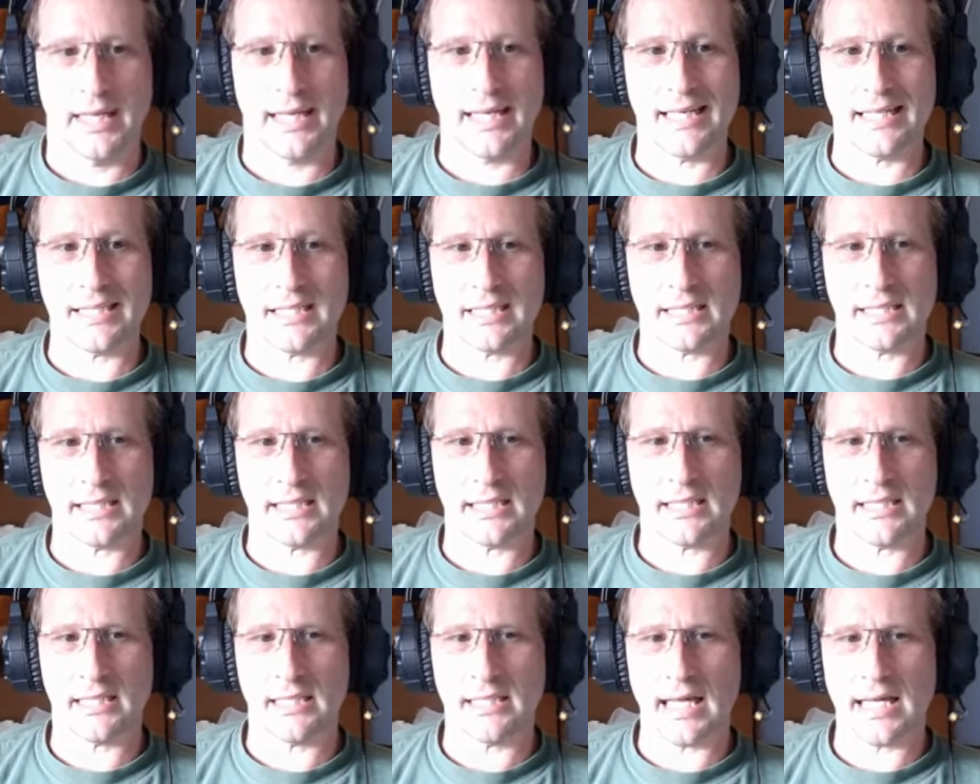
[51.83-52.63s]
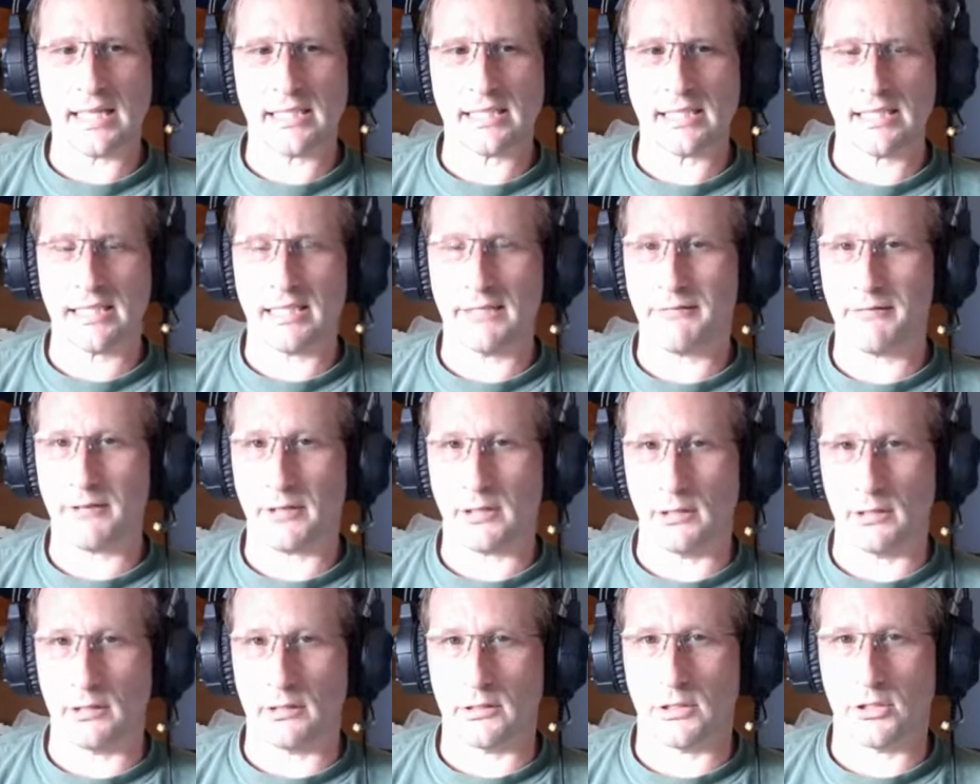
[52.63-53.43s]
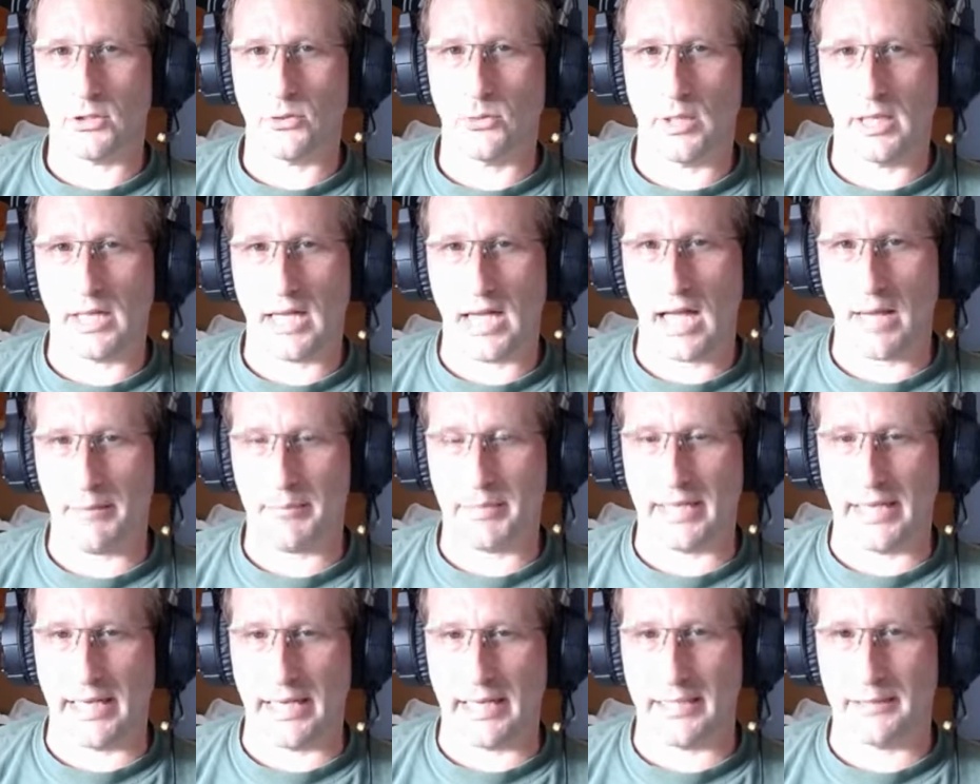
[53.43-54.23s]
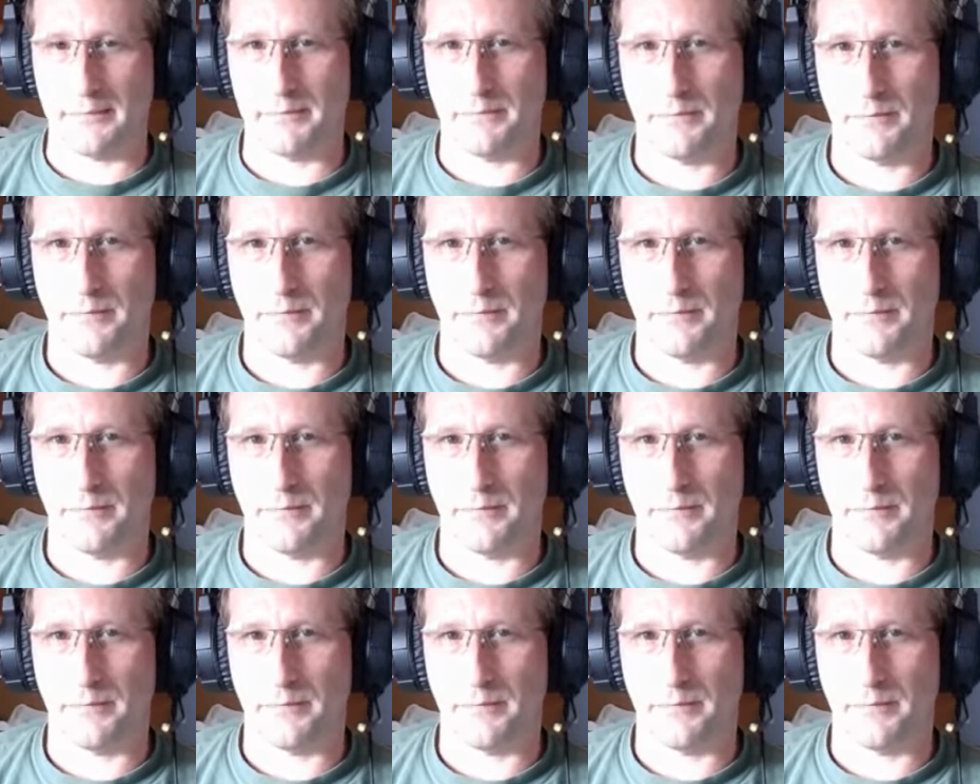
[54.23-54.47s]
Isn't it less difficult to accommodate?